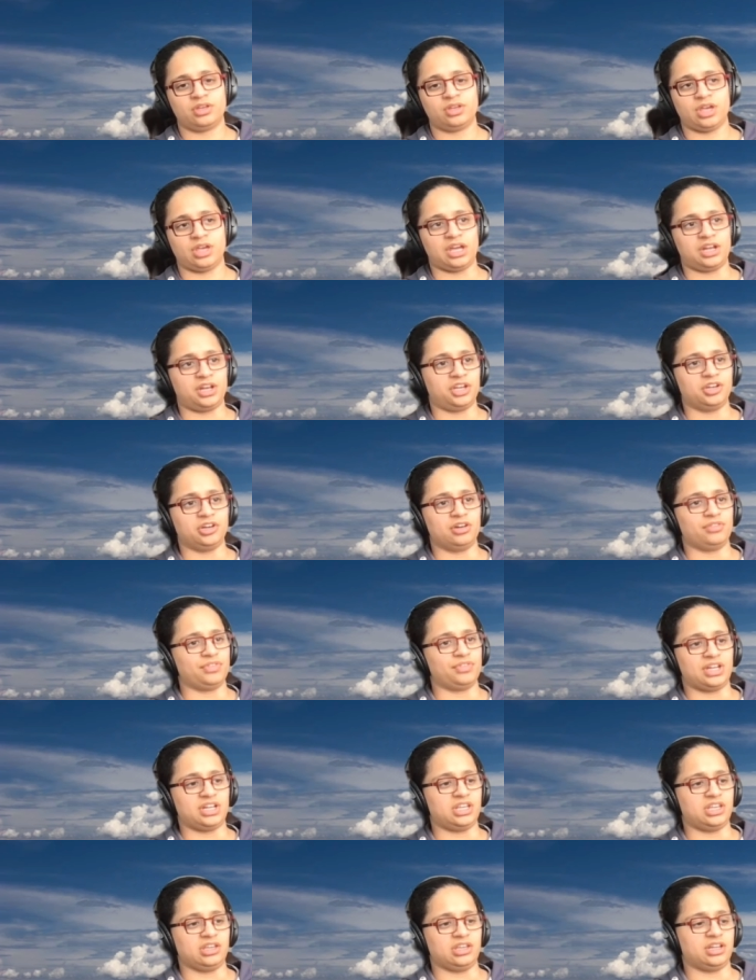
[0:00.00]
handing off
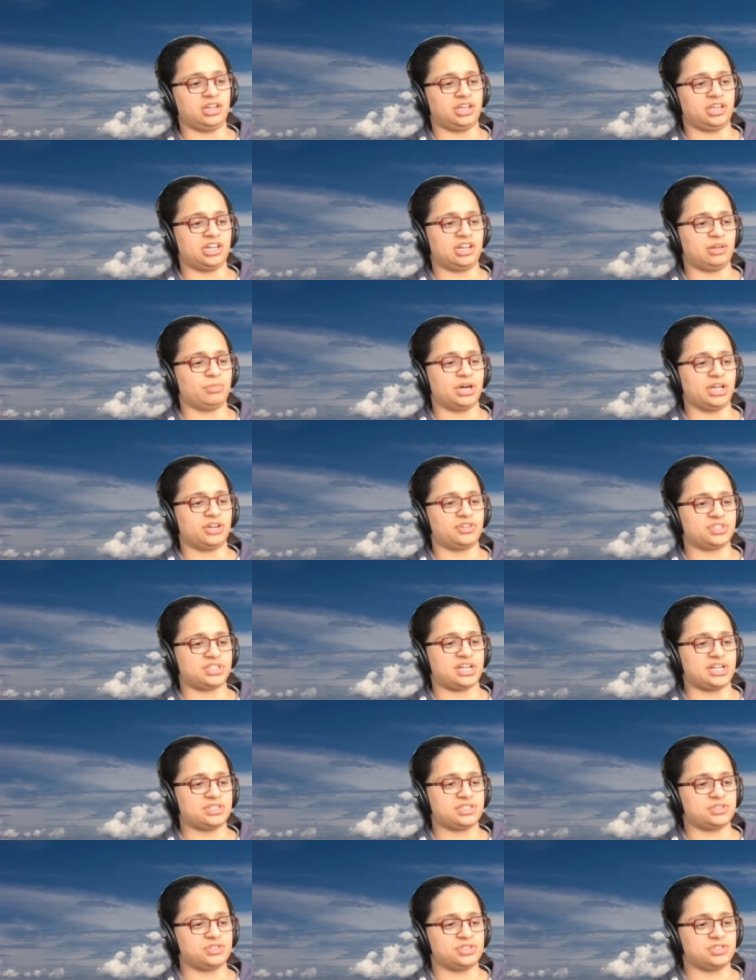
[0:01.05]
any any kind of minor task